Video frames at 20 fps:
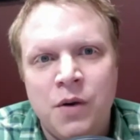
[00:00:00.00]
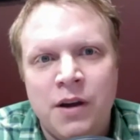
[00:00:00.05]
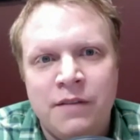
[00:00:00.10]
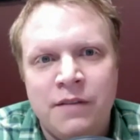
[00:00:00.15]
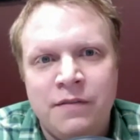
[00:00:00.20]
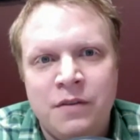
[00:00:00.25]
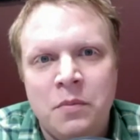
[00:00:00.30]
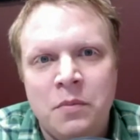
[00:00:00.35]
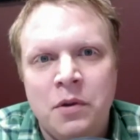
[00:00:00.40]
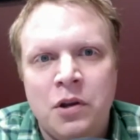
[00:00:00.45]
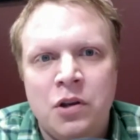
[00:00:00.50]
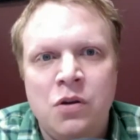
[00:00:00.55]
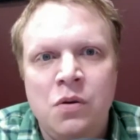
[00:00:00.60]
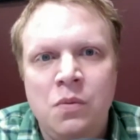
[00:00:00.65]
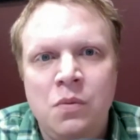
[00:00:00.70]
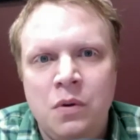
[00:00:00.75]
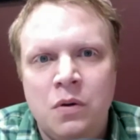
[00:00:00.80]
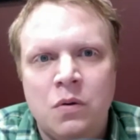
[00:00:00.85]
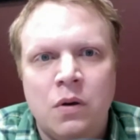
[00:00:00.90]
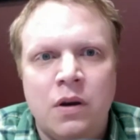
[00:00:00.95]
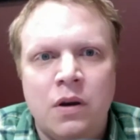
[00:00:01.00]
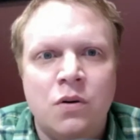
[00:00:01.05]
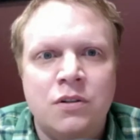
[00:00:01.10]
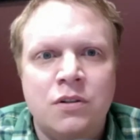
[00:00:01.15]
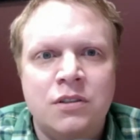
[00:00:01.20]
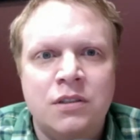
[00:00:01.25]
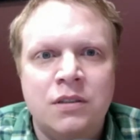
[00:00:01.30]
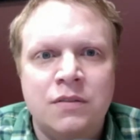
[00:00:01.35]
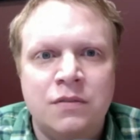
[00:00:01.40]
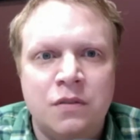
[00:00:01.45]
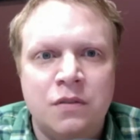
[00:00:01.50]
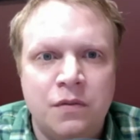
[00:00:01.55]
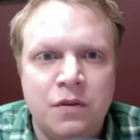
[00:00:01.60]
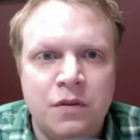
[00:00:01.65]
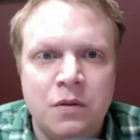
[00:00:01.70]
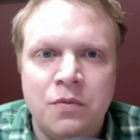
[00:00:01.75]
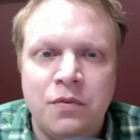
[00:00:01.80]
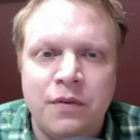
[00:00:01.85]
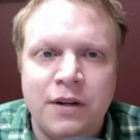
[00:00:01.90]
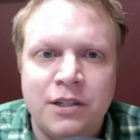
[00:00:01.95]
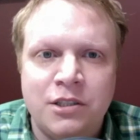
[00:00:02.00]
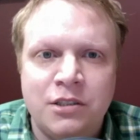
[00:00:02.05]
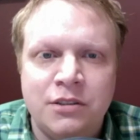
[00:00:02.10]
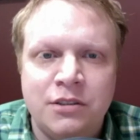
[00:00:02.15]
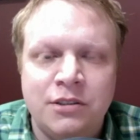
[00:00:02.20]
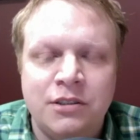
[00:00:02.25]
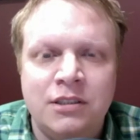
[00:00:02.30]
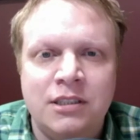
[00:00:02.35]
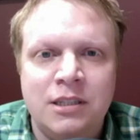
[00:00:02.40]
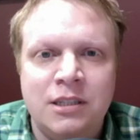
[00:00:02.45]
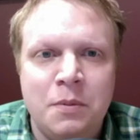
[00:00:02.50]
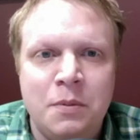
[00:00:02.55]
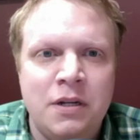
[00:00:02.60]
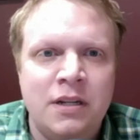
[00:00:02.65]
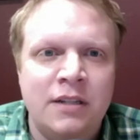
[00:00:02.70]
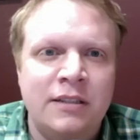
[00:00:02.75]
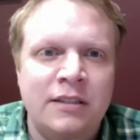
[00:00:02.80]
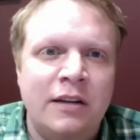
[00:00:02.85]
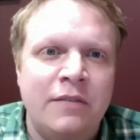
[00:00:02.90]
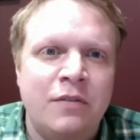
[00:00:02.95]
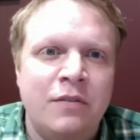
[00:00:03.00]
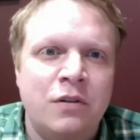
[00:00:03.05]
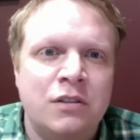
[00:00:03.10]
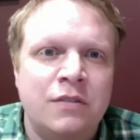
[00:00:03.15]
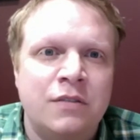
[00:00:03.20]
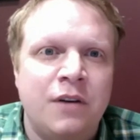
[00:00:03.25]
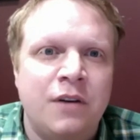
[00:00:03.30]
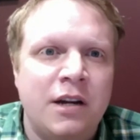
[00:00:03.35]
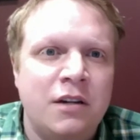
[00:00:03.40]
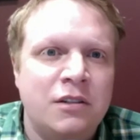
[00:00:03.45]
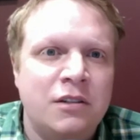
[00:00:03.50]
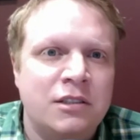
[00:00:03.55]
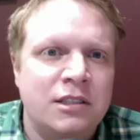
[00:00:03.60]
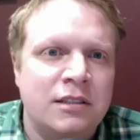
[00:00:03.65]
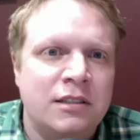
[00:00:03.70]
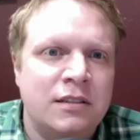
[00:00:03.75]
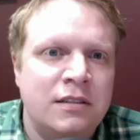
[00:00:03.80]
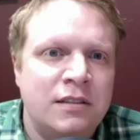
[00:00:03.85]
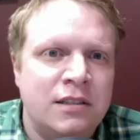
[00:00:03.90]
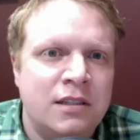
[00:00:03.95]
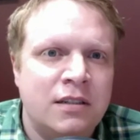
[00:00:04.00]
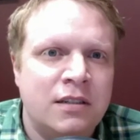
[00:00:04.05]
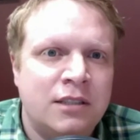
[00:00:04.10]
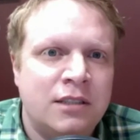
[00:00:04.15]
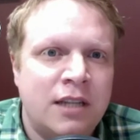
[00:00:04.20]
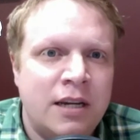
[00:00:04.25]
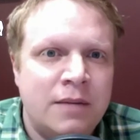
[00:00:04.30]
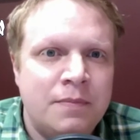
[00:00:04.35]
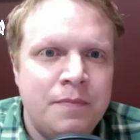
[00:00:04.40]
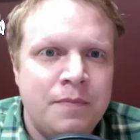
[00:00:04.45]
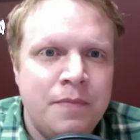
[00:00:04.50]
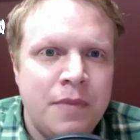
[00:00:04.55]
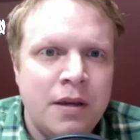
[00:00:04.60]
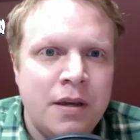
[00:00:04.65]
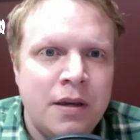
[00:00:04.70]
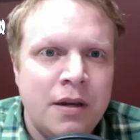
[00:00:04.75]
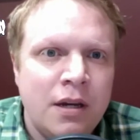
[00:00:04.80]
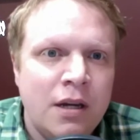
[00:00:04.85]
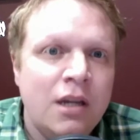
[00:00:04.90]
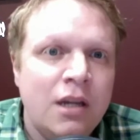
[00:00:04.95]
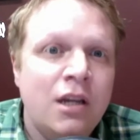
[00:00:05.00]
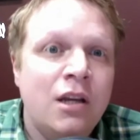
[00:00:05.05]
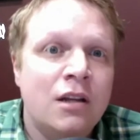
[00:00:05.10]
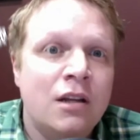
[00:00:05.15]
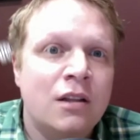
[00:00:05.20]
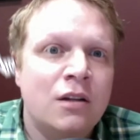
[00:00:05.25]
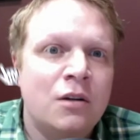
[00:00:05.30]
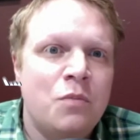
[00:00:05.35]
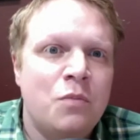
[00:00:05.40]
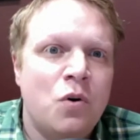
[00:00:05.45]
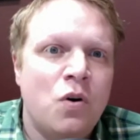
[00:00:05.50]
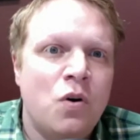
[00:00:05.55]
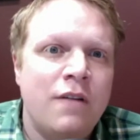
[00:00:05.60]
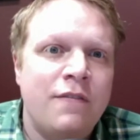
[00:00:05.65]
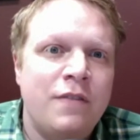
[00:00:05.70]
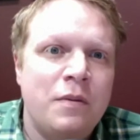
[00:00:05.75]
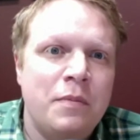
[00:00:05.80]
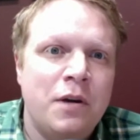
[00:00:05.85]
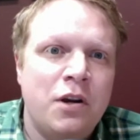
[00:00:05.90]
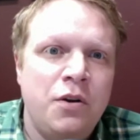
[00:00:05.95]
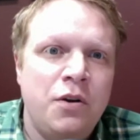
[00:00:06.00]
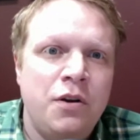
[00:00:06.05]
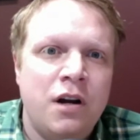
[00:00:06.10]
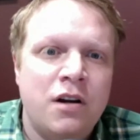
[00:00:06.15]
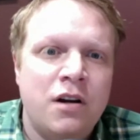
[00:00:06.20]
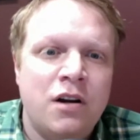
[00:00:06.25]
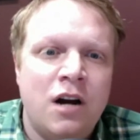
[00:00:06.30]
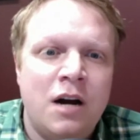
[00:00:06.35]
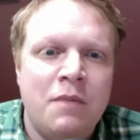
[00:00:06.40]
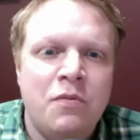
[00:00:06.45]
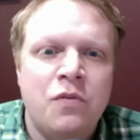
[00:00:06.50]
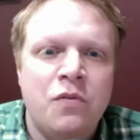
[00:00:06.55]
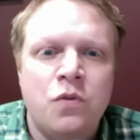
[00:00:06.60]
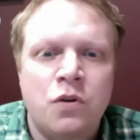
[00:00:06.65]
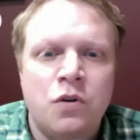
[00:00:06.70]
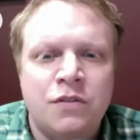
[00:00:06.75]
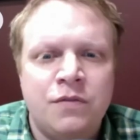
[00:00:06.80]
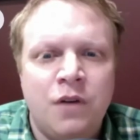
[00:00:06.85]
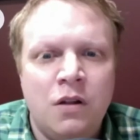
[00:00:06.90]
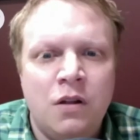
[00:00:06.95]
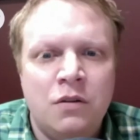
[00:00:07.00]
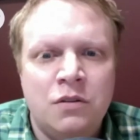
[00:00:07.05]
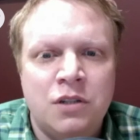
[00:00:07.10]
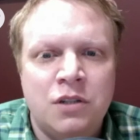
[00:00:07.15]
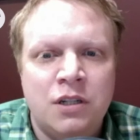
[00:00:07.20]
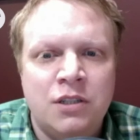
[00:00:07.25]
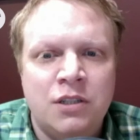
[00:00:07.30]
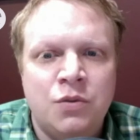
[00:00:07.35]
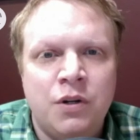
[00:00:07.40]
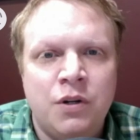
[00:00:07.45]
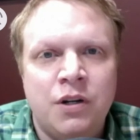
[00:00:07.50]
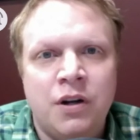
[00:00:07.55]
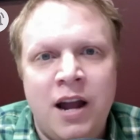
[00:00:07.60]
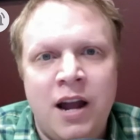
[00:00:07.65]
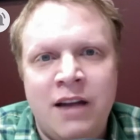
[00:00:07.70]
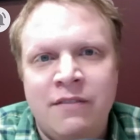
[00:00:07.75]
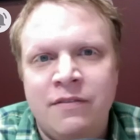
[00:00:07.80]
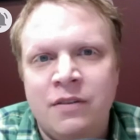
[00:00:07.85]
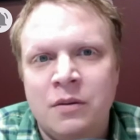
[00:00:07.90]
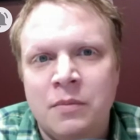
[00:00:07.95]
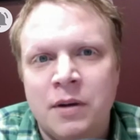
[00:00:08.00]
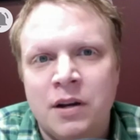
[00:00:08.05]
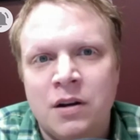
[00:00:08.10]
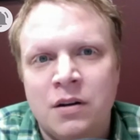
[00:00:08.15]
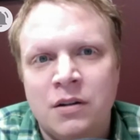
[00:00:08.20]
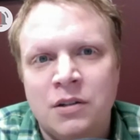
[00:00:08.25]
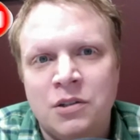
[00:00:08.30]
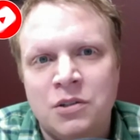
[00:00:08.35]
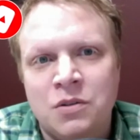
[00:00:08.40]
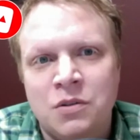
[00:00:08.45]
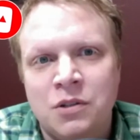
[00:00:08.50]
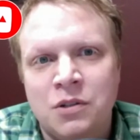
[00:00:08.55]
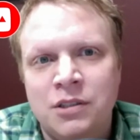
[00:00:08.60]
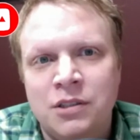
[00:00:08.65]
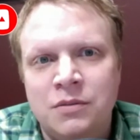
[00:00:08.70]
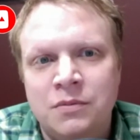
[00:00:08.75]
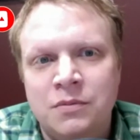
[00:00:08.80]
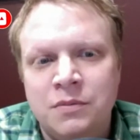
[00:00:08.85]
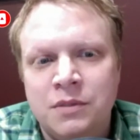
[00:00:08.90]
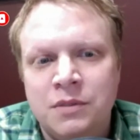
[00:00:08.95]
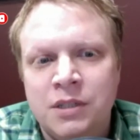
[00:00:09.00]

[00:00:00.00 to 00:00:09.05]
At Filmmaker U, we create courses for film professionals to deepen and diversify your existing skill set. You can learn more at FilmmakerU.com or, of course, follow us on Twitter at Filmmaker_U.